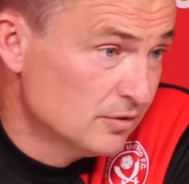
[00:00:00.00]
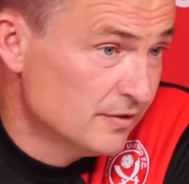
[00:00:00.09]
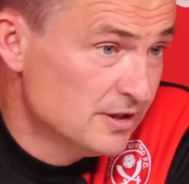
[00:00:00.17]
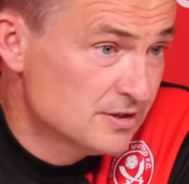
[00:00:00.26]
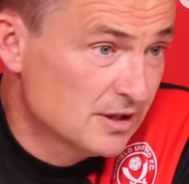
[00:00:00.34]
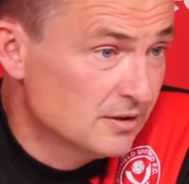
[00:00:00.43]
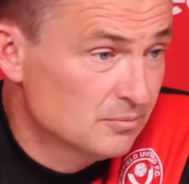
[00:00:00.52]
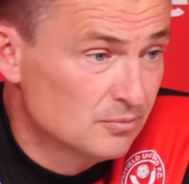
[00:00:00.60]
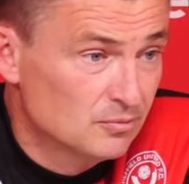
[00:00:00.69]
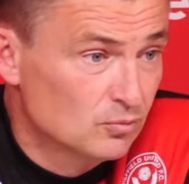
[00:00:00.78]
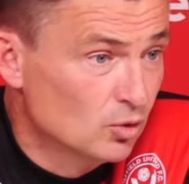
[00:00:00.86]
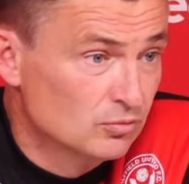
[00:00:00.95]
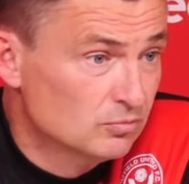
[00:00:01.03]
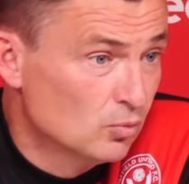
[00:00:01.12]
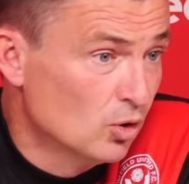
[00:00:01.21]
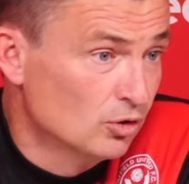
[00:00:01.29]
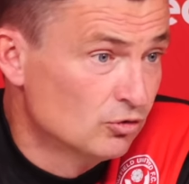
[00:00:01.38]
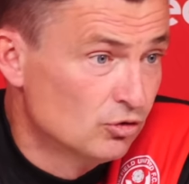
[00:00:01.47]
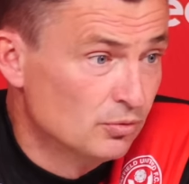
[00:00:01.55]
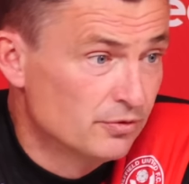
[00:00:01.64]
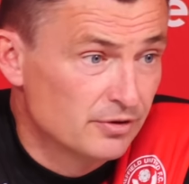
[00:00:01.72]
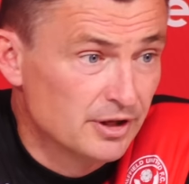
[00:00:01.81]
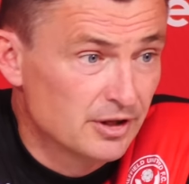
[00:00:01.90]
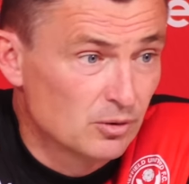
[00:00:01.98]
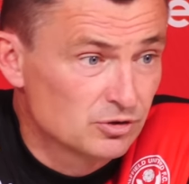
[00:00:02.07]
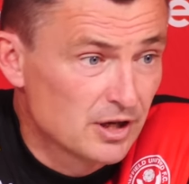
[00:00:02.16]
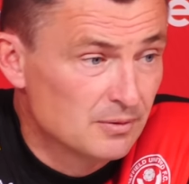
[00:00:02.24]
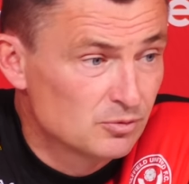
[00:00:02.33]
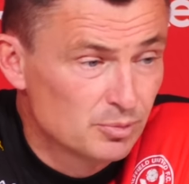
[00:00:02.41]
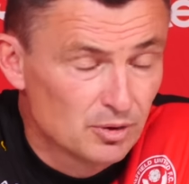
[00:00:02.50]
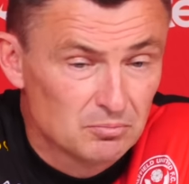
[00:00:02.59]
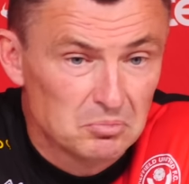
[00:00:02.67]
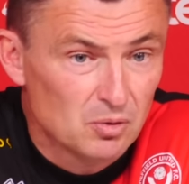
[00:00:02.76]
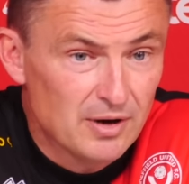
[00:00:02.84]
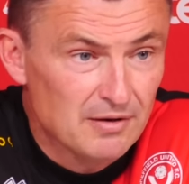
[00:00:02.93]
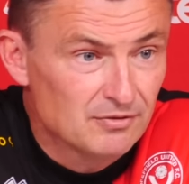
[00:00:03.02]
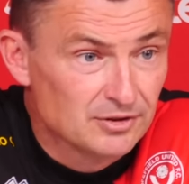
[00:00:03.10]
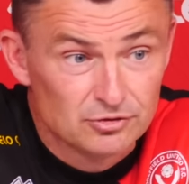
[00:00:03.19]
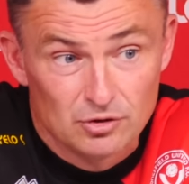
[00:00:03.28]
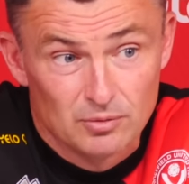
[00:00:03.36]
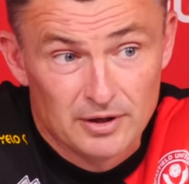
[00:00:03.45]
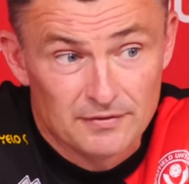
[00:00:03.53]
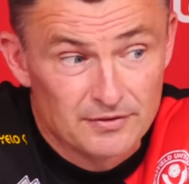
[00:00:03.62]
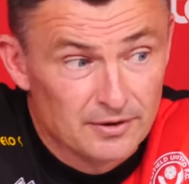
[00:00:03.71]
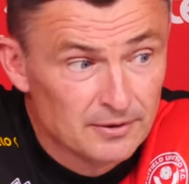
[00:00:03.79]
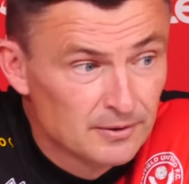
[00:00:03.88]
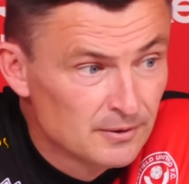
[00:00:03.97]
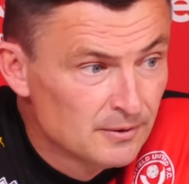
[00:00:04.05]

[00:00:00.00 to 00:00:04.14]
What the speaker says: easily won 1, 2, 3 of those games, but we haven't. So we have to